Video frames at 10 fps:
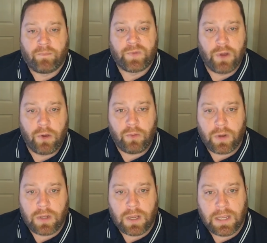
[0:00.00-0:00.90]

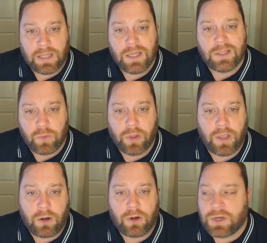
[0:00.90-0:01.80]
So it's really
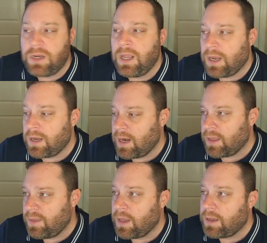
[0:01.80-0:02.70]
an urgent need. And I
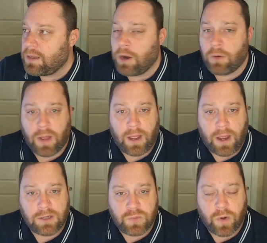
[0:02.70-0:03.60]
think,
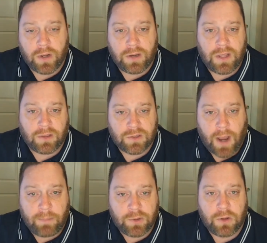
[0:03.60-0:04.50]
I just wanted to take this
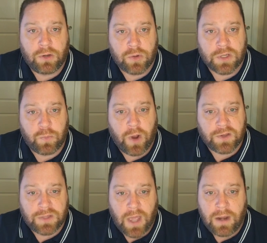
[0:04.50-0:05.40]
opportunity to
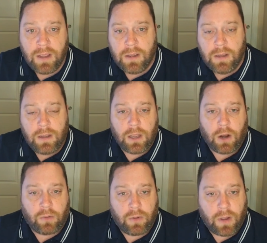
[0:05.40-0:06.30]
express that,
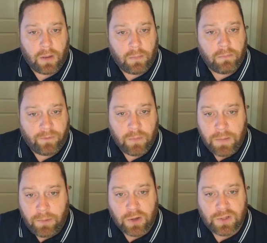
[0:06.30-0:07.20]
for
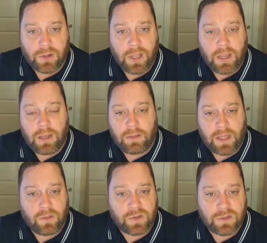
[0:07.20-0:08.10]
me personally,
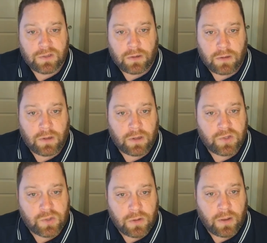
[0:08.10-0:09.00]
that this is
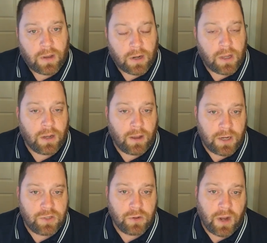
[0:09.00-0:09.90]
an
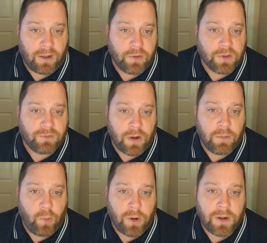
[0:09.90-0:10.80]
issue that I feel is very
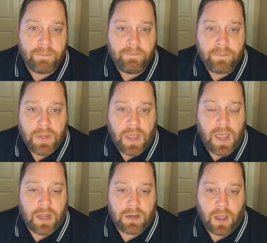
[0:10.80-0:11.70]
important.
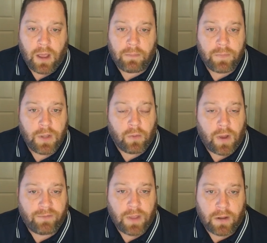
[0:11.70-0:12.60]
And,
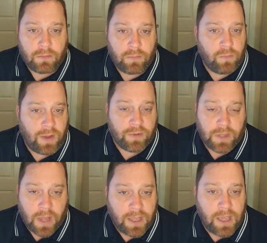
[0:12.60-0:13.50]
I've done
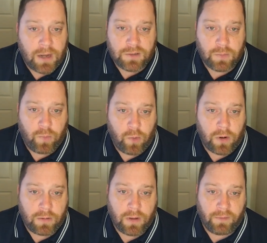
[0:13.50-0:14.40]
everything I can to
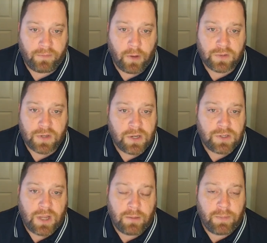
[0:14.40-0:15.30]
support folks and
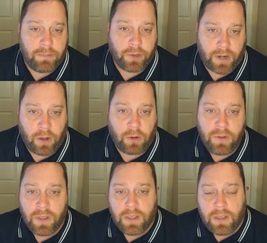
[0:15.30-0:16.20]
educate people on
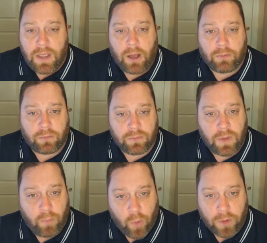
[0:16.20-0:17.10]
how
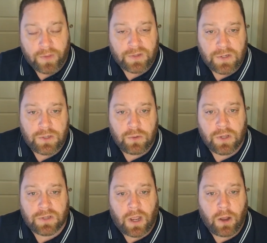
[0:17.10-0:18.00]
important this issue
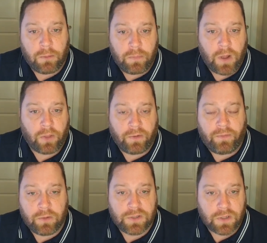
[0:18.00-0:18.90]
is. And I hope all the
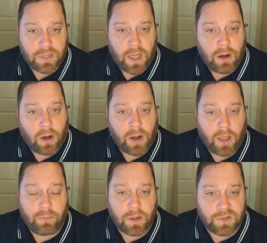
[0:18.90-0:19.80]
folks that are
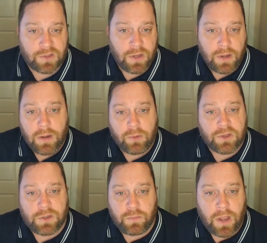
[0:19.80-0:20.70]
helping us
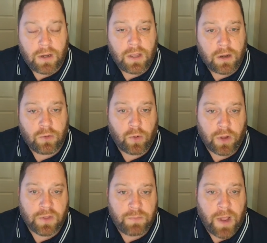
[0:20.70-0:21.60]
participate and who are
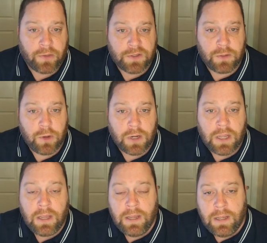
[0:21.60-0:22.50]
in this Boundless community